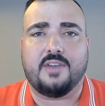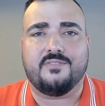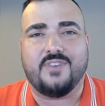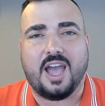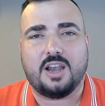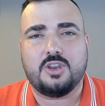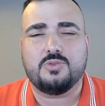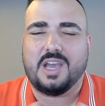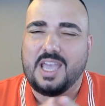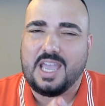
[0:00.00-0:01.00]
I
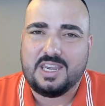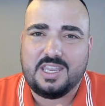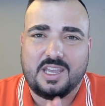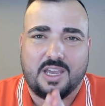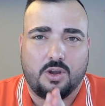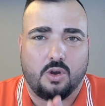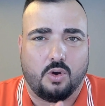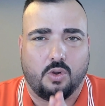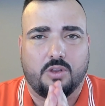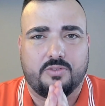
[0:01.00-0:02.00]
value any and
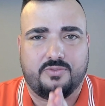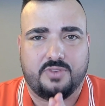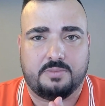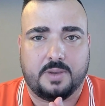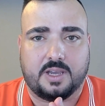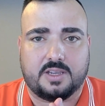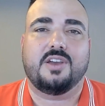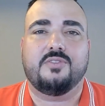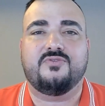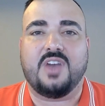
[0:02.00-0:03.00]
all feedback.
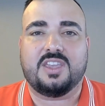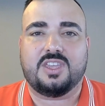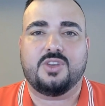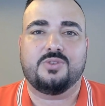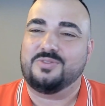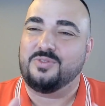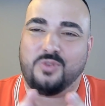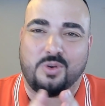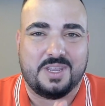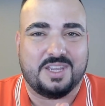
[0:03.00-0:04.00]
Thank you
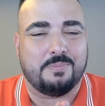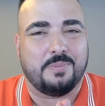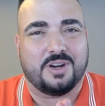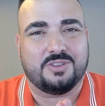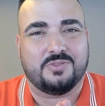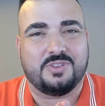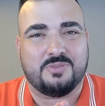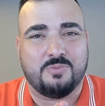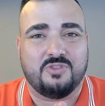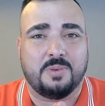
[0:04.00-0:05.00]
for being a part of
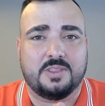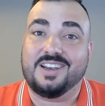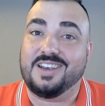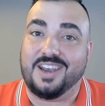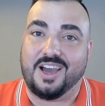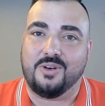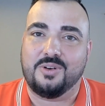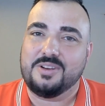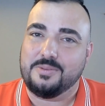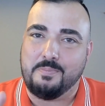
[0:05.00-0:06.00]
this movement. Now,
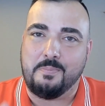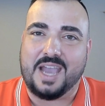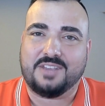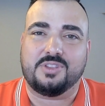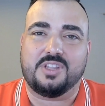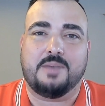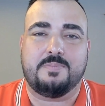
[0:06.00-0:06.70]
back to the